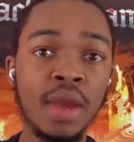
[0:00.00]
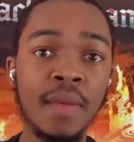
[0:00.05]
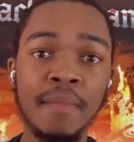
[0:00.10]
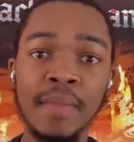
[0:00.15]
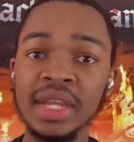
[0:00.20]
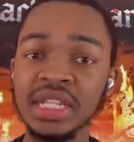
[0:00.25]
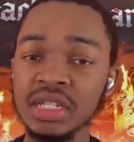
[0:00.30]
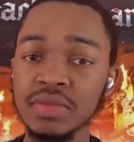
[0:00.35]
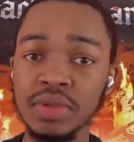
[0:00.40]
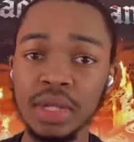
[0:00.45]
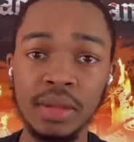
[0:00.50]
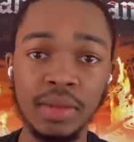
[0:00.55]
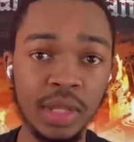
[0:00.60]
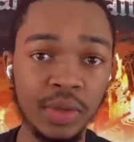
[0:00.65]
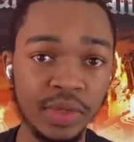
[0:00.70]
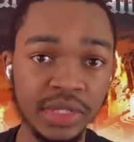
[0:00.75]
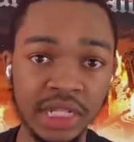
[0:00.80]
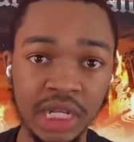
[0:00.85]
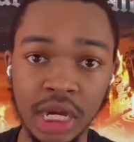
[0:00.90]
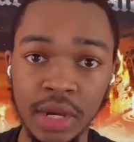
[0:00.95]
Mason Plumlee
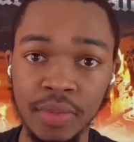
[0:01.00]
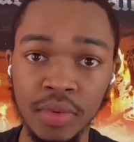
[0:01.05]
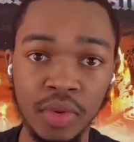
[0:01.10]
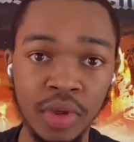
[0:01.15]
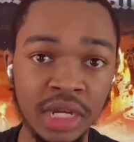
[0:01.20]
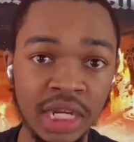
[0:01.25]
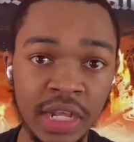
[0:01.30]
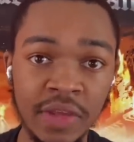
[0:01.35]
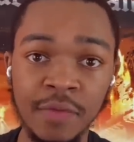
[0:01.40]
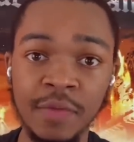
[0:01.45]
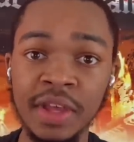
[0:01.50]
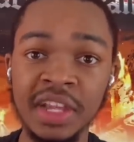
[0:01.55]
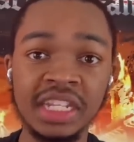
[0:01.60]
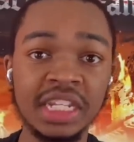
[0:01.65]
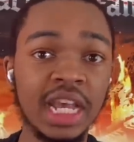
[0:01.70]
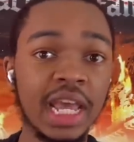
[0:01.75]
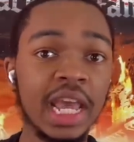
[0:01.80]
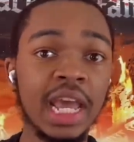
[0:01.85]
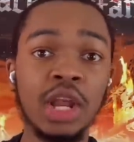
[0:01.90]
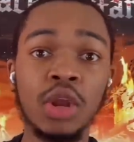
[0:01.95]
was terrible on defense,
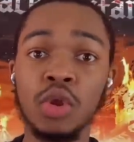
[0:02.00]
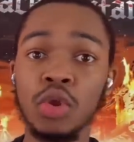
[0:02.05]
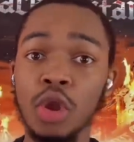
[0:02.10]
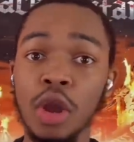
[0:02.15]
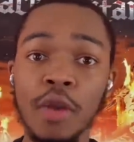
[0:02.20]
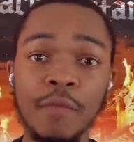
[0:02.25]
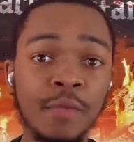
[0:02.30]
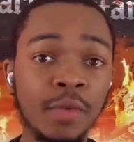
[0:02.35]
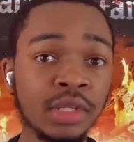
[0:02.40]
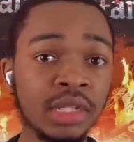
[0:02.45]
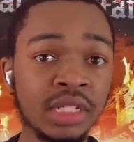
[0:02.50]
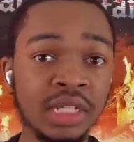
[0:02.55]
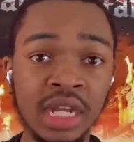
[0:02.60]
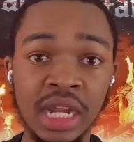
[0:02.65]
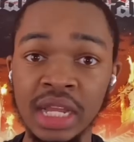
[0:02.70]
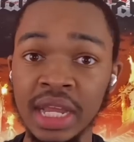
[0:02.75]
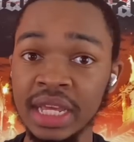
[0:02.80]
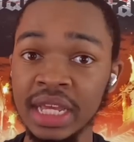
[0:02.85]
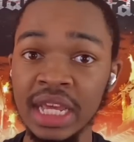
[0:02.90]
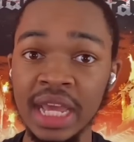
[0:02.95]
and on offense, it's not
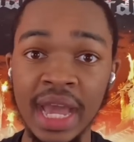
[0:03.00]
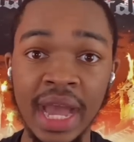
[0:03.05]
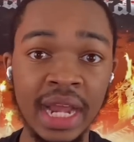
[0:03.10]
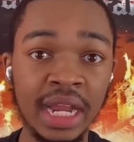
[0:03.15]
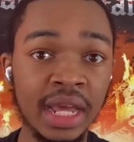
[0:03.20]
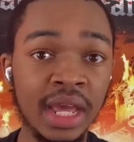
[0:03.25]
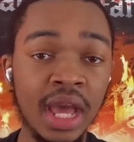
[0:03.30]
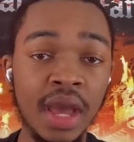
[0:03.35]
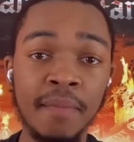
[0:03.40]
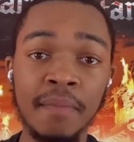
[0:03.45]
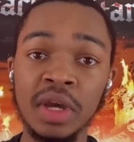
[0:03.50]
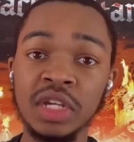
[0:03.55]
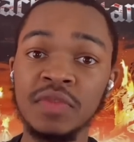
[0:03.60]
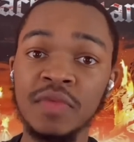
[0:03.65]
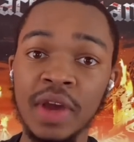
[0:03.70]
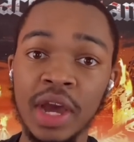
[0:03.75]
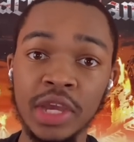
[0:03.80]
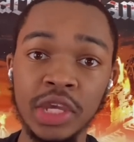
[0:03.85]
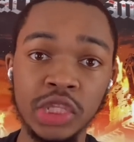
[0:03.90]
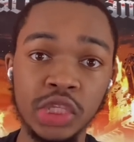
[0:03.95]
like he added much
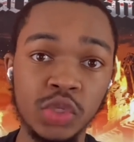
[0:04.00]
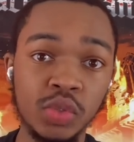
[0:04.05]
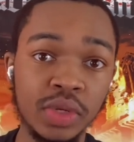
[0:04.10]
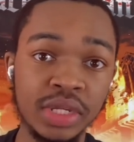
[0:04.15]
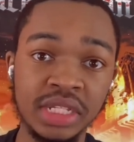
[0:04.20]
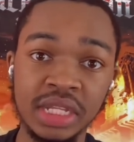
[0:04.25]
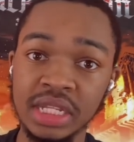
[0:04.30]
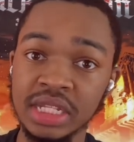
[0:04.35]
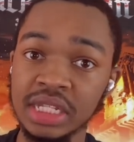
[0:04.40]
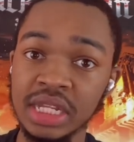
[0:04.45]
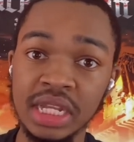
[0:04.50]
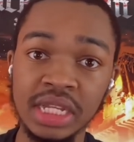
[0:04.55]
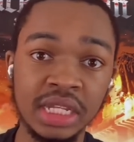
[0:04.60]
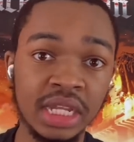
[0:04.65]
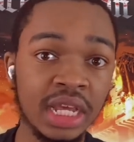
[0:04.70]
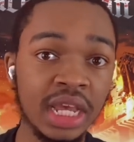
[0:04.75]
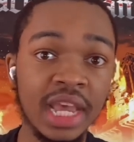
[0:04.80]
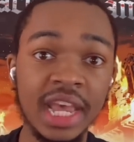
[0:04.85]
value to us this season.